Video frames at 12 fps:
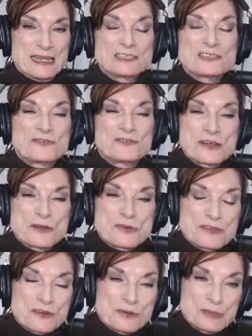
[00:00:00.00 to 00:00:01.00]
interfering with
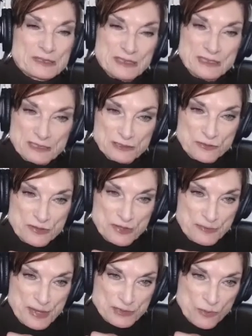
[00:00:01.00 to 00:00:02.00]
their ability to do their
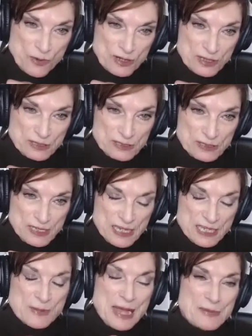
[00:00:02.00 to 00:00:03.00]
best work?
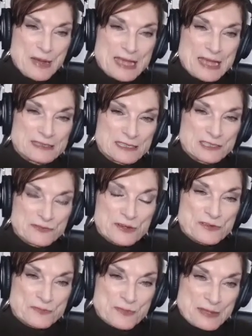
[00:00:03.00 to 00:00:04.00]
Is my bias
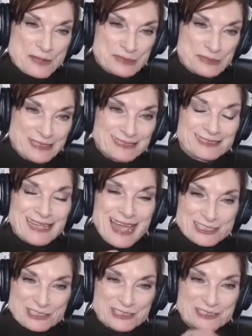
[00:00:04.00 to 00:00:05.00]
interfering with my ability to
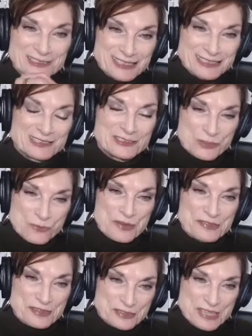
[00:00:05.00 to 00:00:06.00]
actually listen to
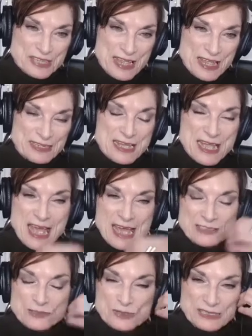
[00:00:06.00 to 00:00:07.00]
what they're saying
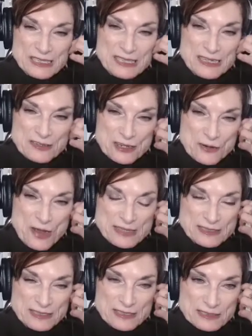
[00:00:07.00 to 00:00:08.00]
and to really hear their
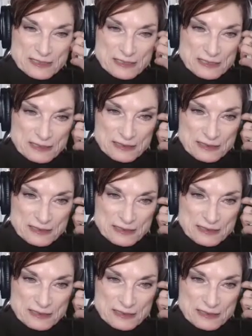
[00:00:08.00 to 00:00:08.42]
ideas?